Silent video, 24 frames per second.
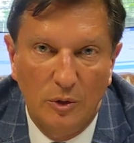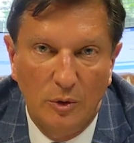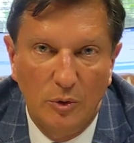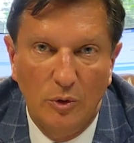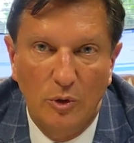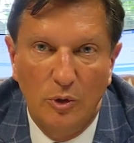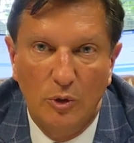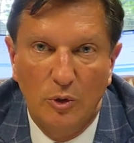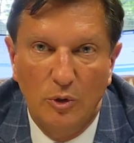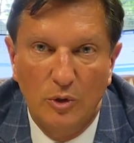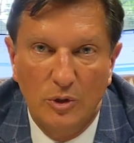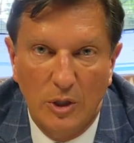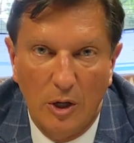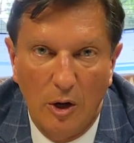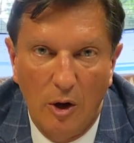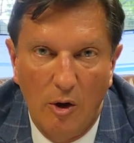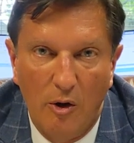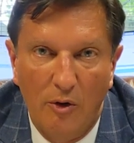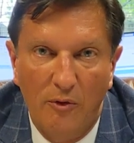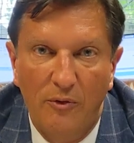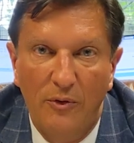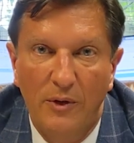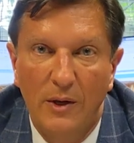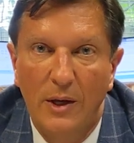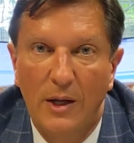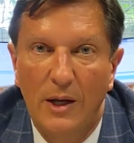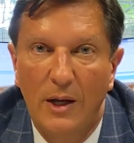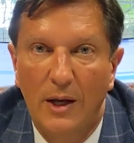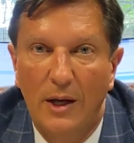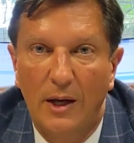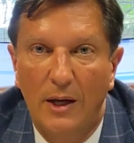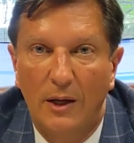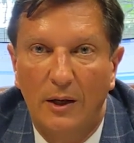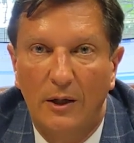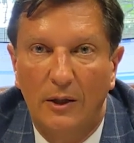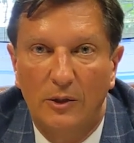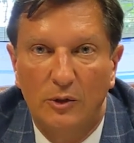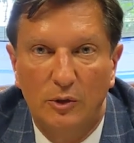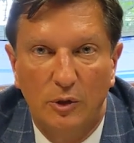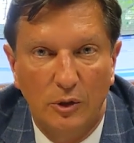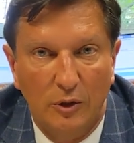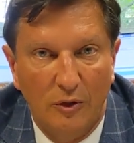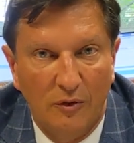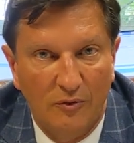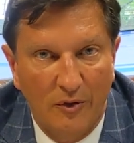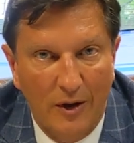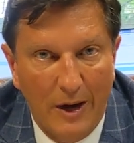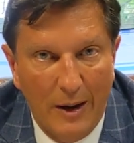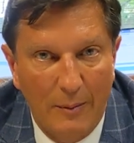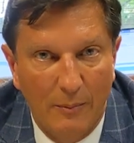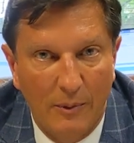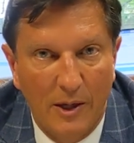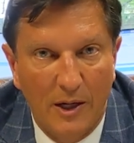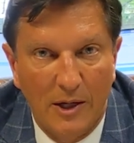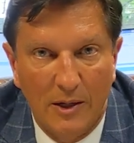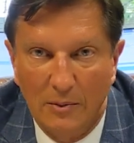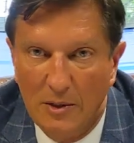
yourself, to your family,